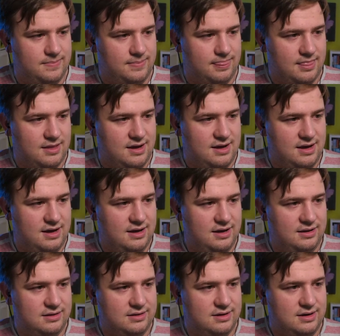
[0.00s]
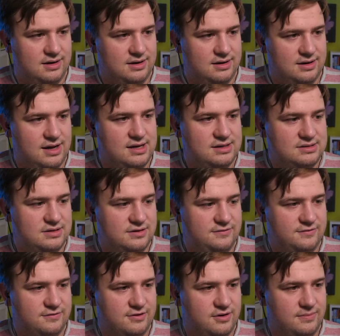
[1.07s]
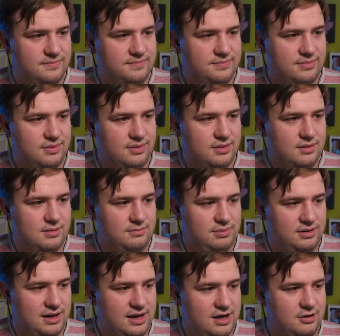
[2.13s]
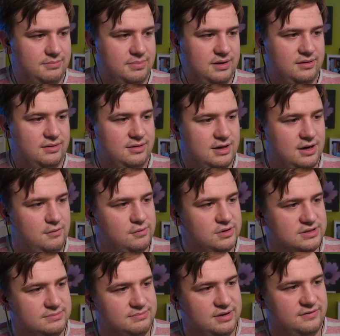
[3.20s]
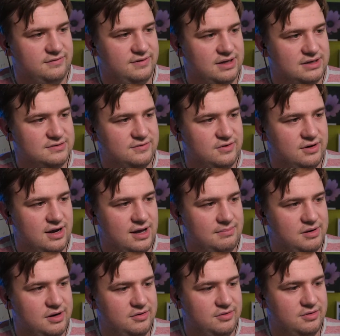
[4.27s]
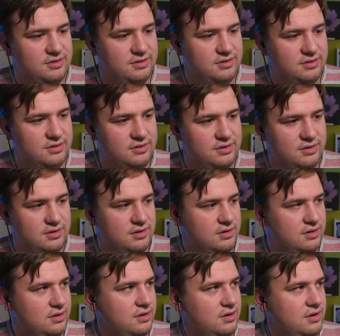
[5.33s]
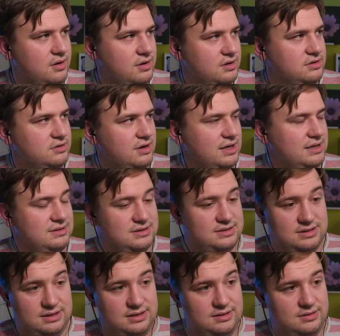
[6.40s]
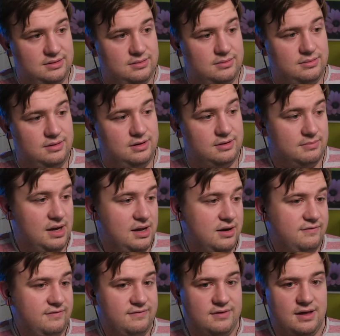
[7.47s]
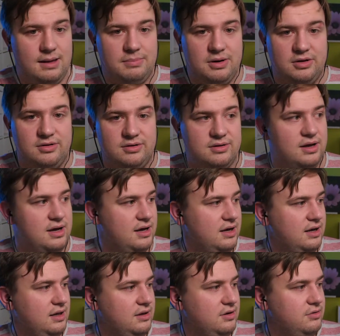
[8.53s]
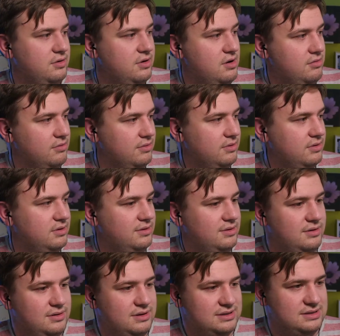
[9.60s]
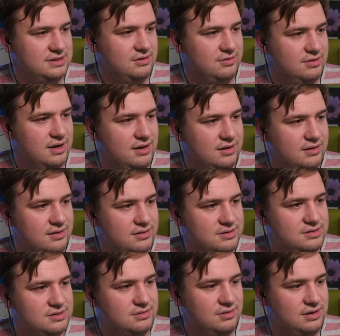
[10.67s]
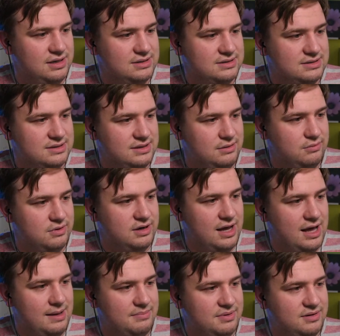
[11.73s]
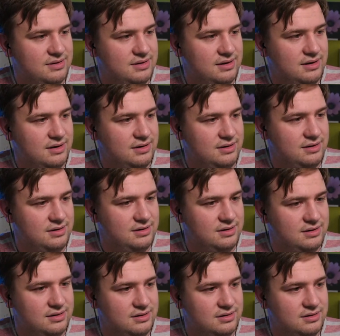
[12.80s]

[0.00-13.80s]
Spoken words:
I got an answer from PlayoutBee. That was a bit fast for an upload. So let's see. It might have uploaded, I don't know. Doesn't look like. So let's see what happened in here.